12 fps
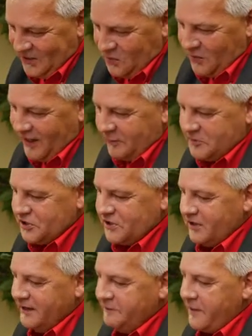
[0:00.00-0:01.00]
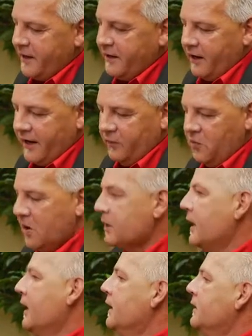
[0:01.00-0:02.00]
What helps you sleep at night
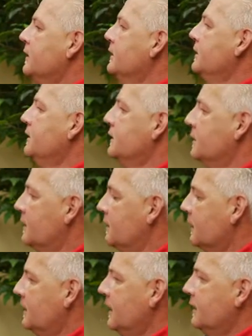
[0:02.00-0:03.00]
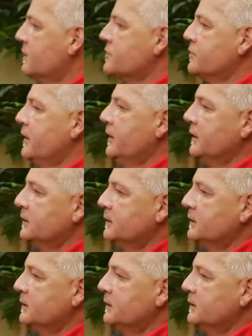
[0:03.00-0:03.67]
working in the industry?